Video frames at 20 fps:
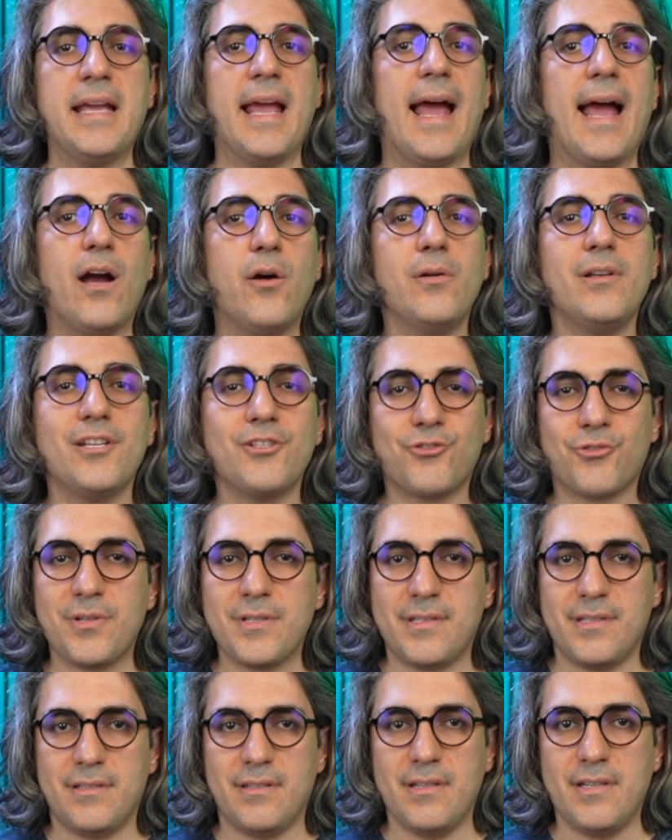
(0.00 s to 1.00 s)
how
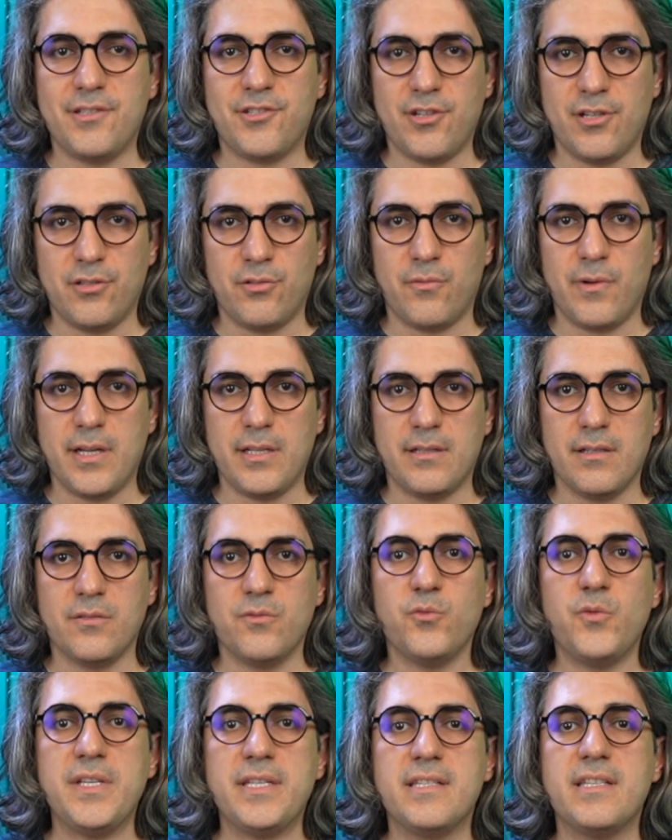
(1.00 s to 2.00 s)
electricity is generated,
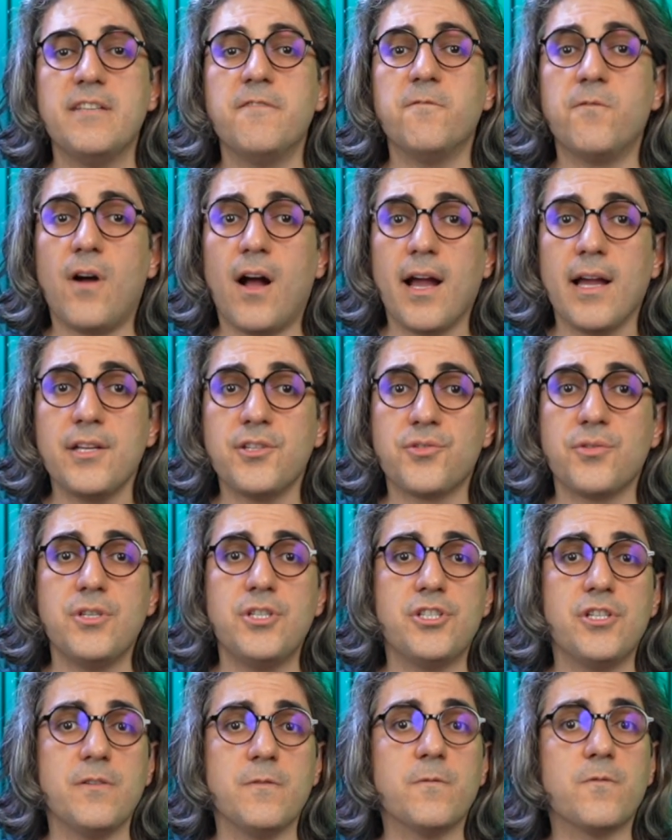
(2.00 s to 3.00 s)
we see why
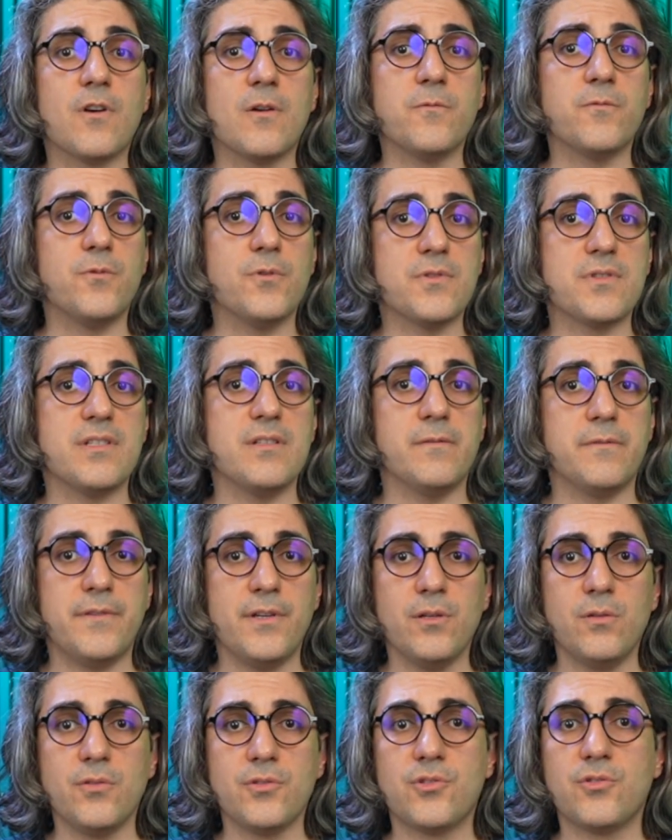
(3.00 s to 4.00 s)
switching from fossil
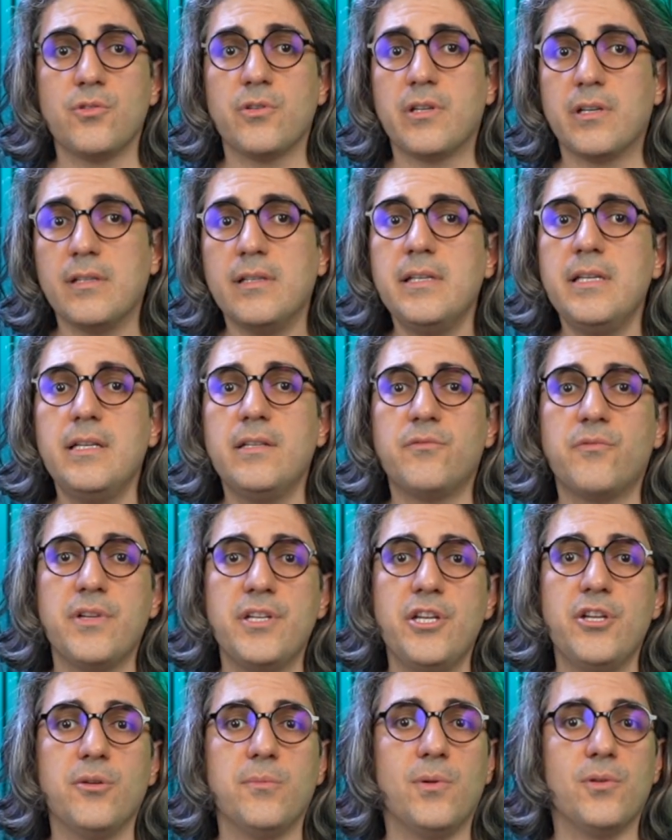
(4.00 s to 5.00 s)
fuels to clean
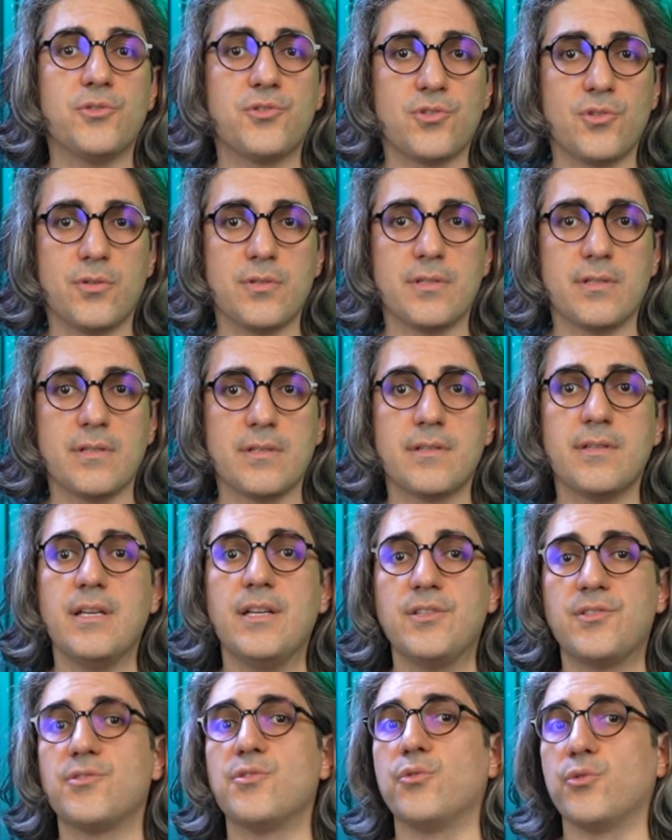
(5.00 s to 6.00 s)
renewable sources is
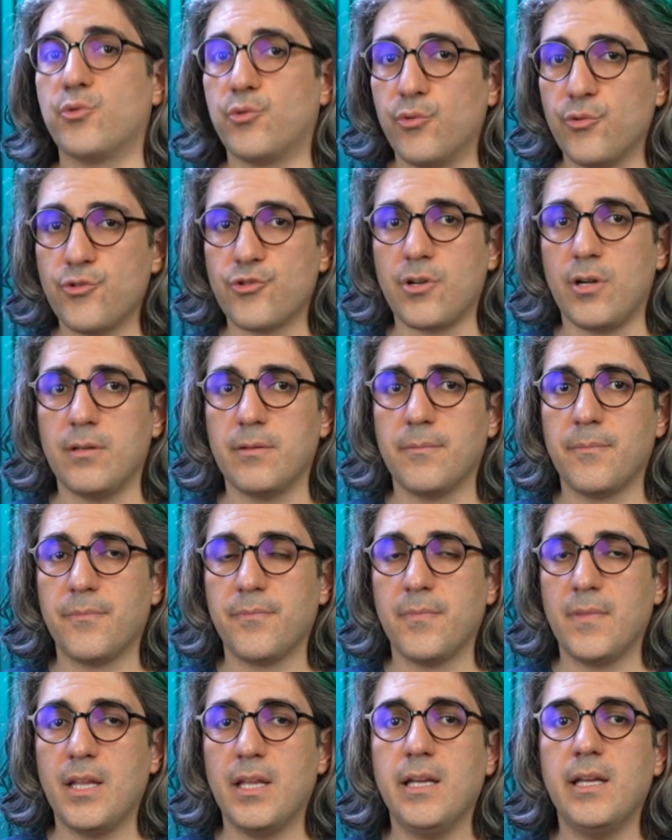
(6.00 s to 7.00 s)
so crucial.
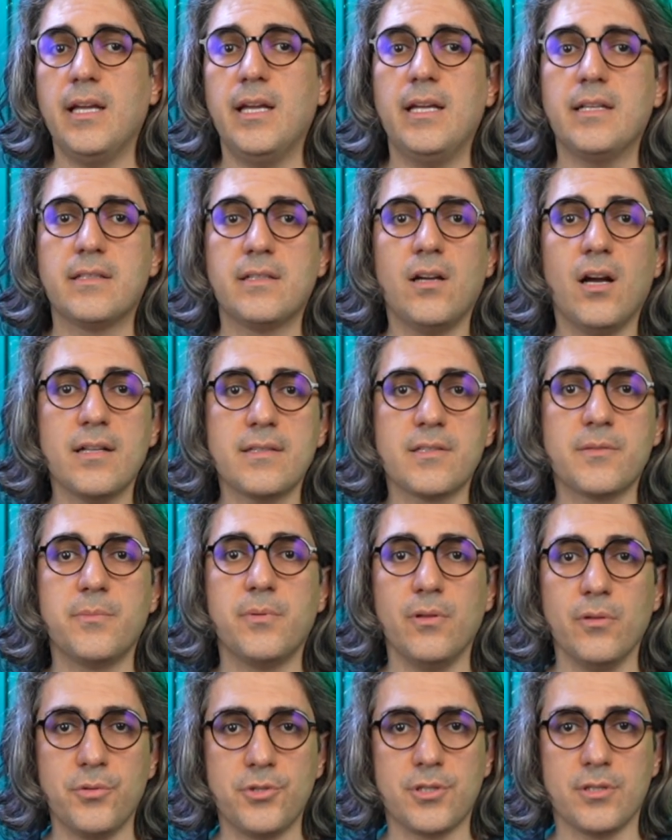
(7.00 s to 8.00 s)
It cuts
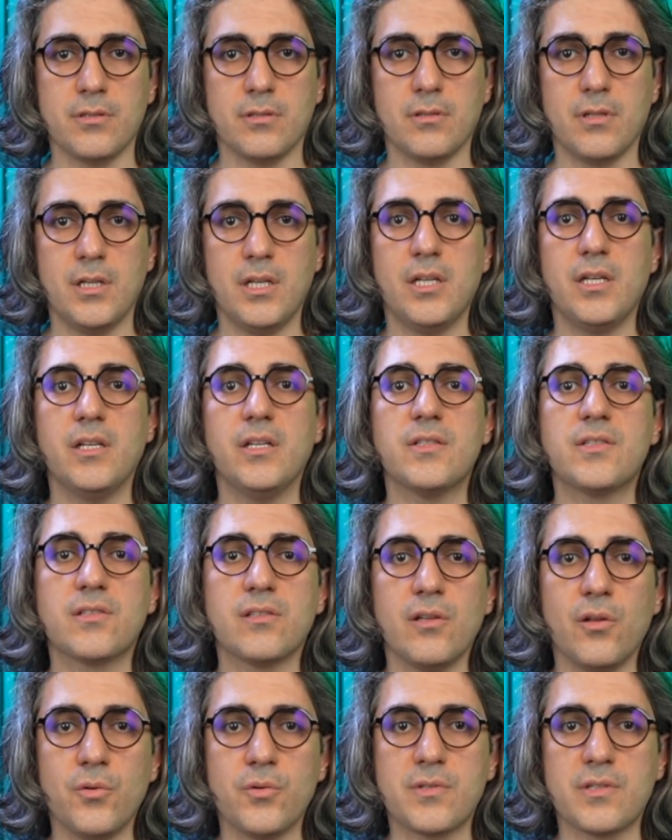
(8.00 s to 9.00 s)
pollution,
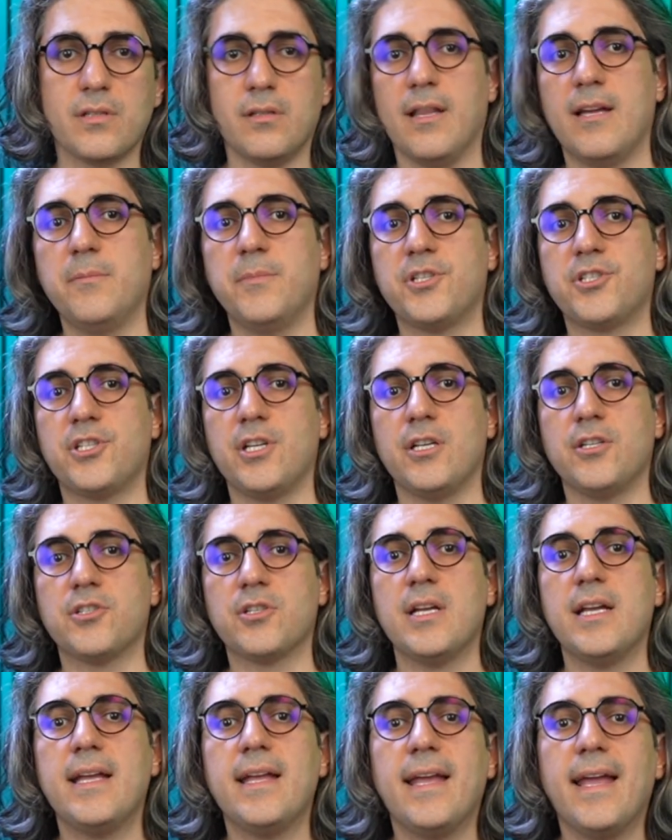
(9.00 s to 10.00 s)
slows climate change,
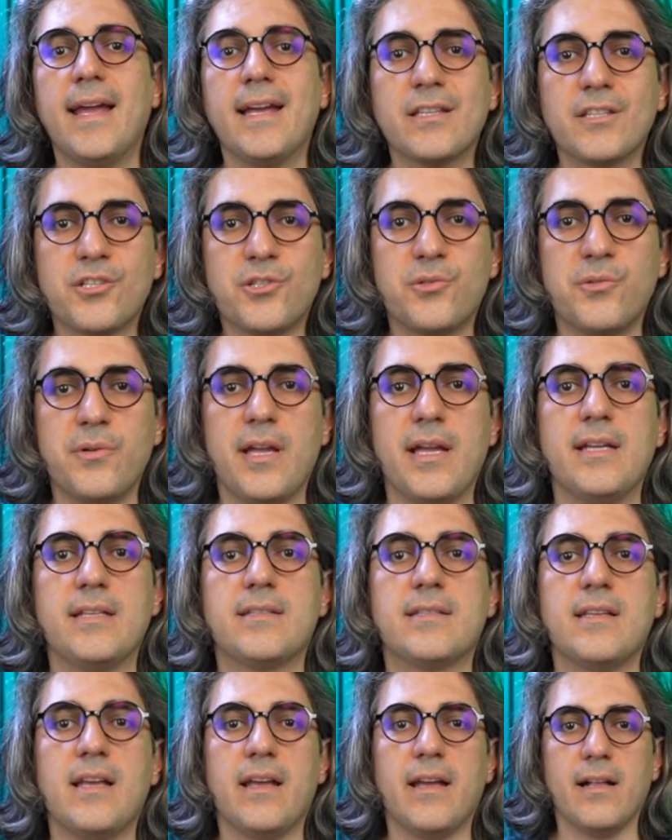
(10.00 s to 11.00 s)
and
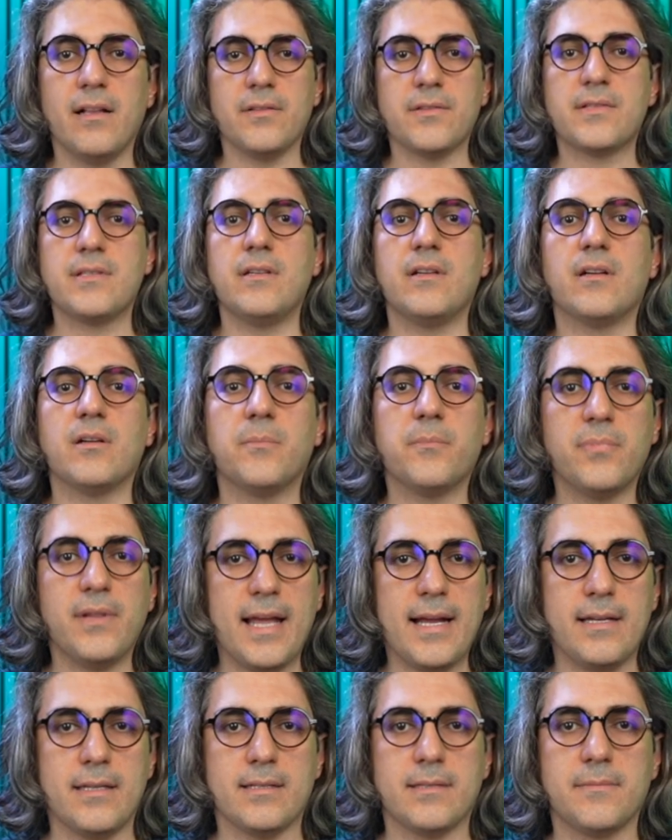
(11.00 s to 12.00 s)
creates a healthier
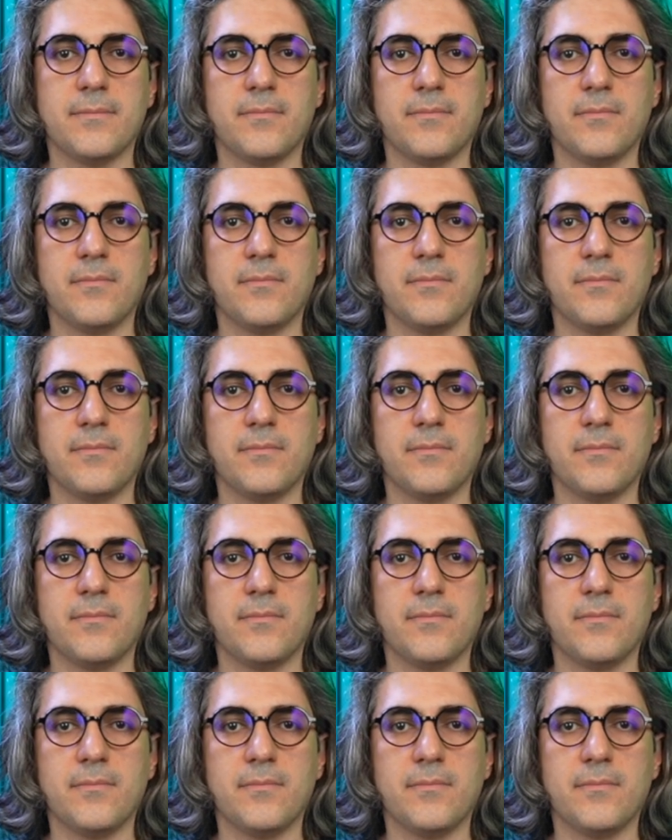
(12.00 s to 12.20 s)
planet.